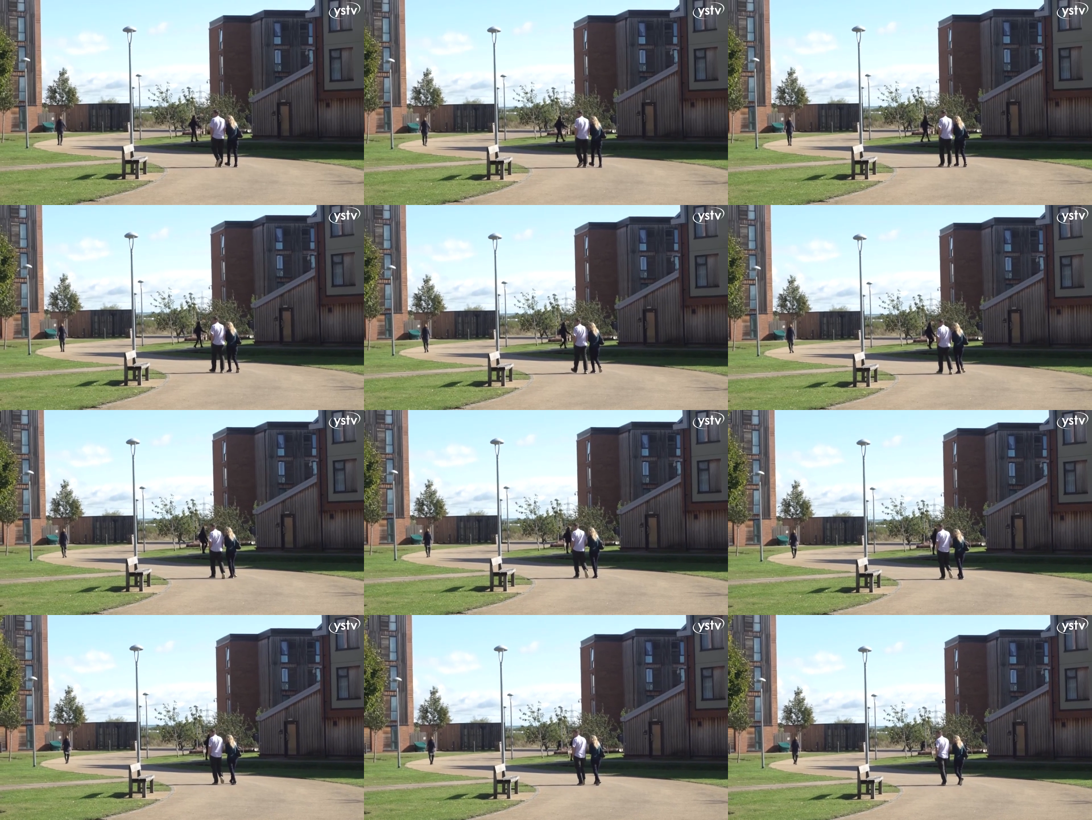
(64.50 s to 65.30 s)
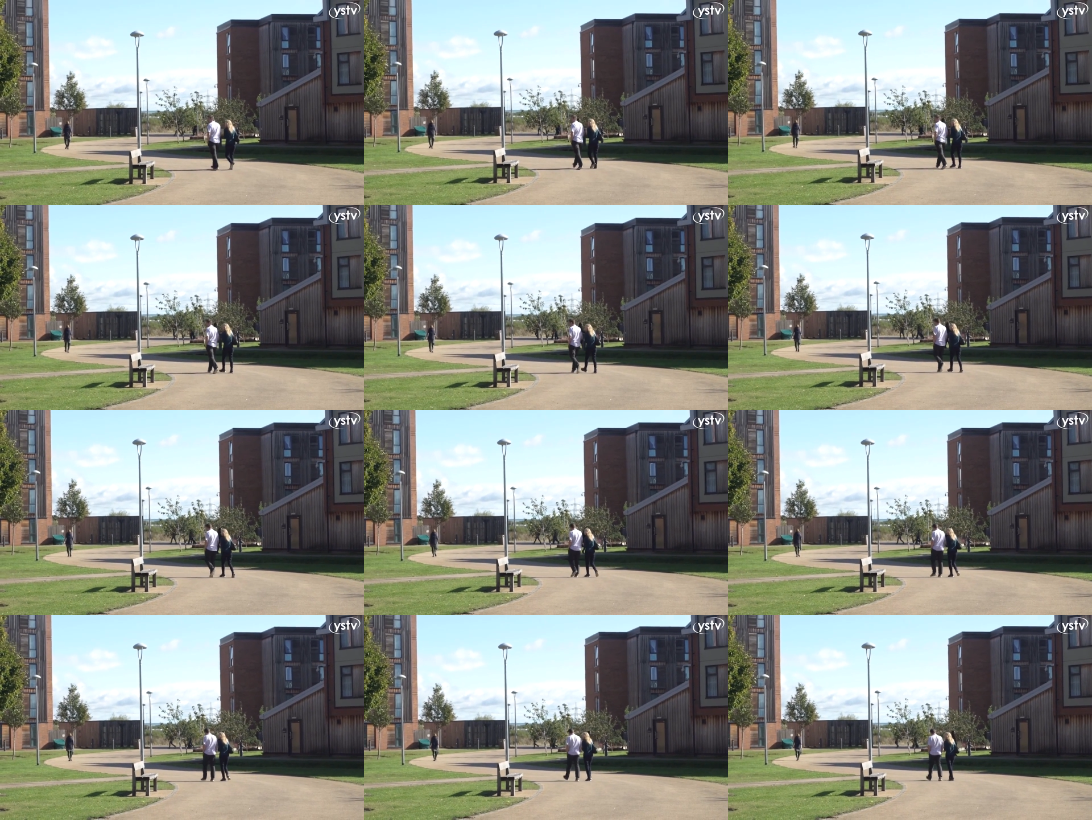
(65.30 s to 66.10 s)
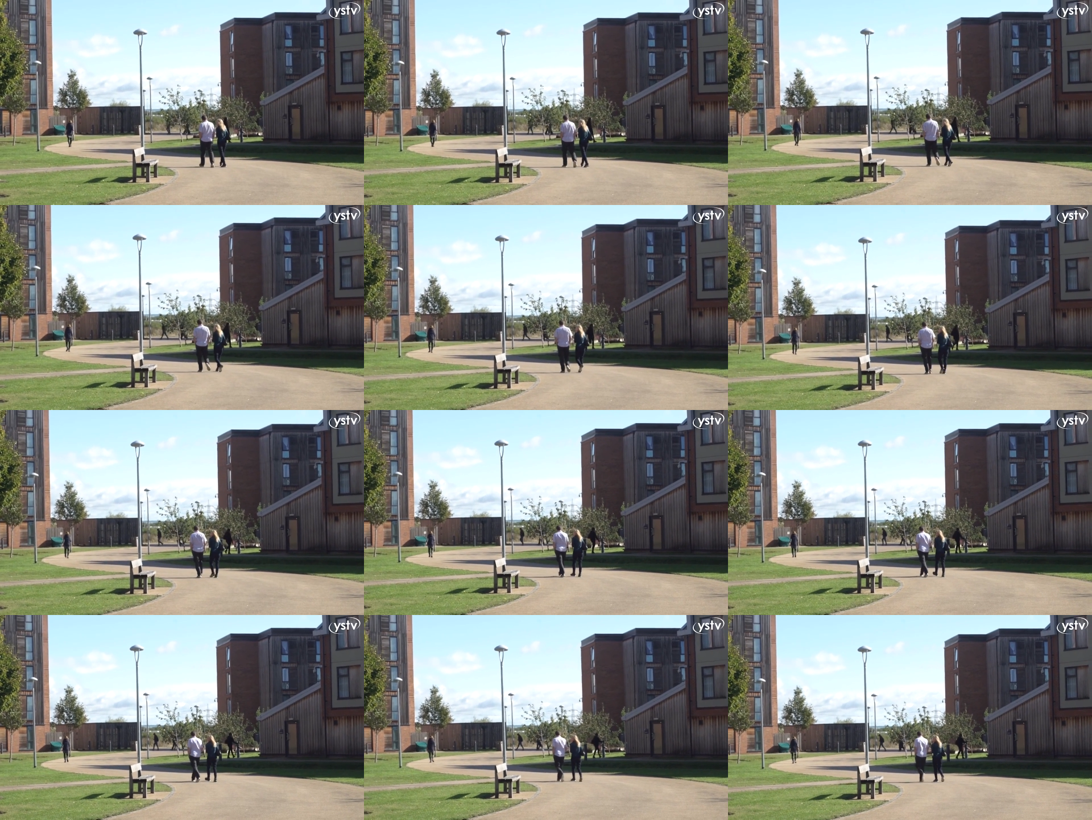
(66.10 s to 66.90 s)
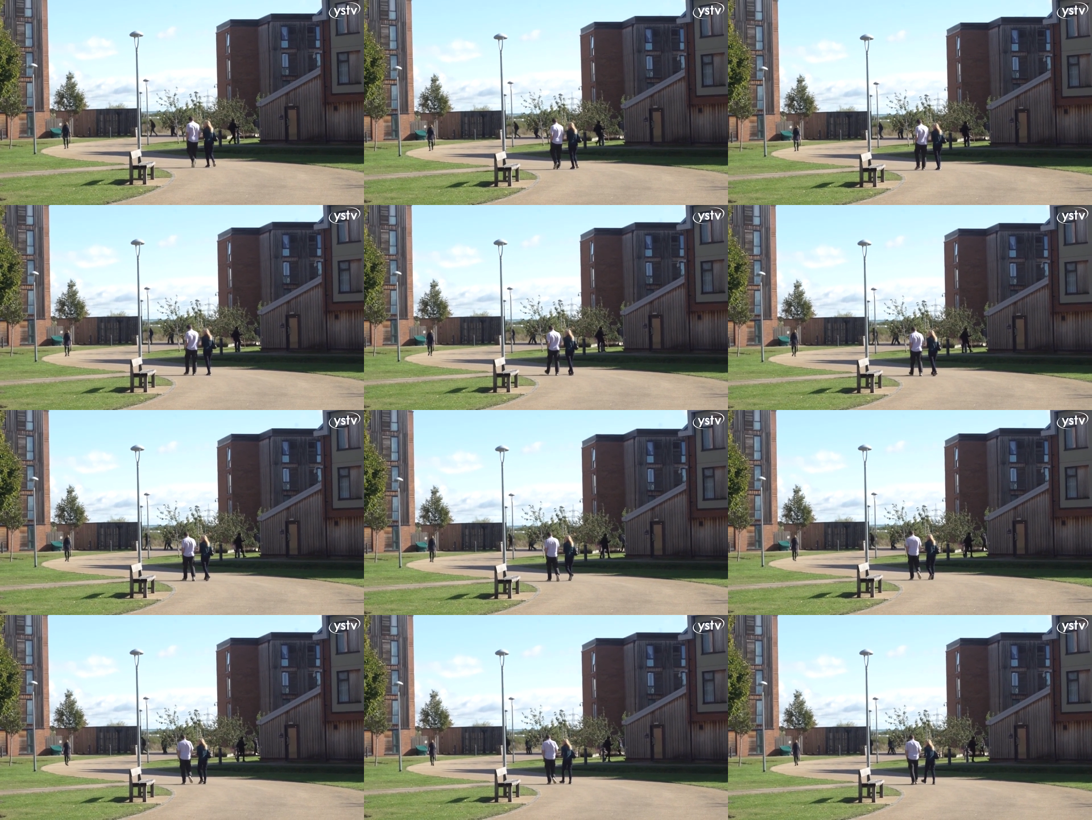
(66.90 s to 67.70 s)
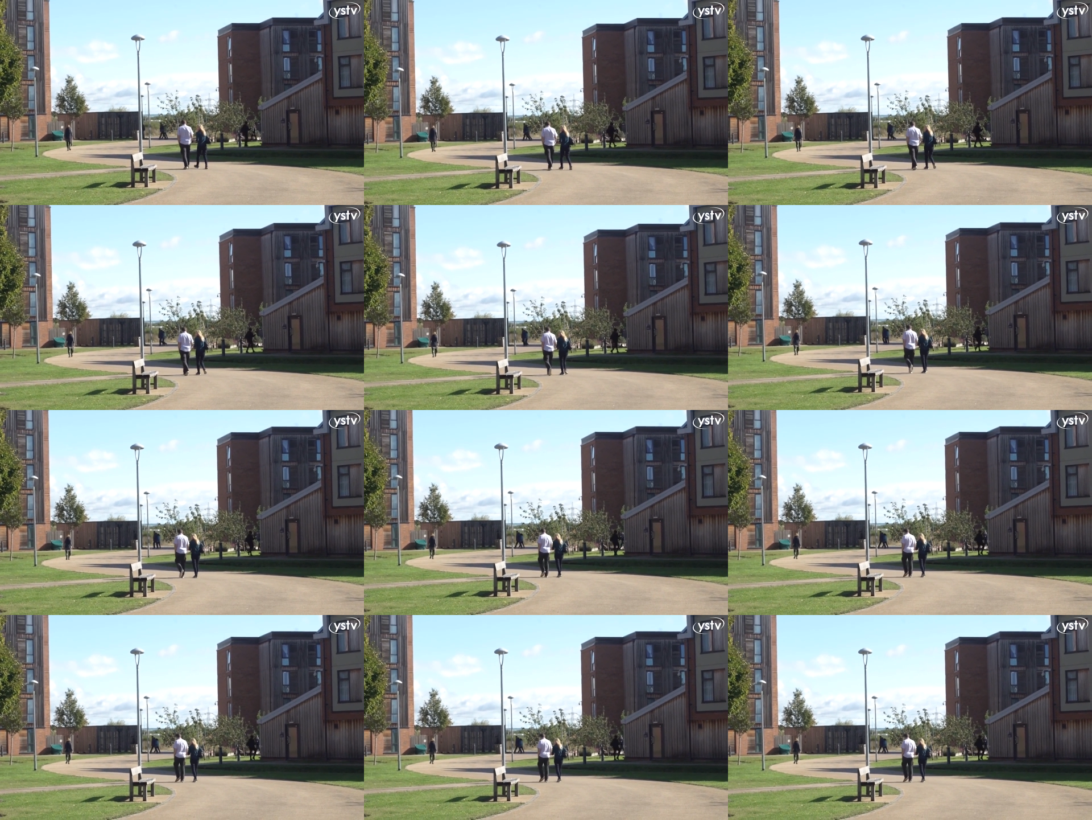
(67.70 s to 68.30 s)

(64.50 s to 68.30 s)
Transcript: [unreadable: no face in view]